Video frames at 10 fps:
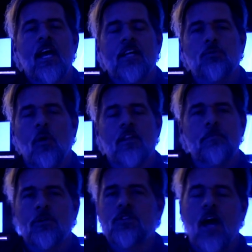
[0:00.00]
It's one of the
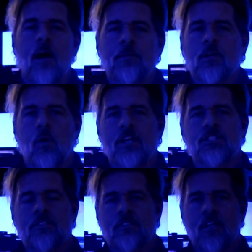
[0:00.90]
most common
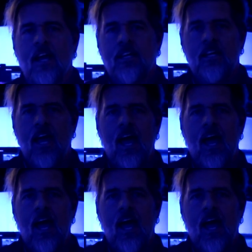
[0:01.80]
questions that I get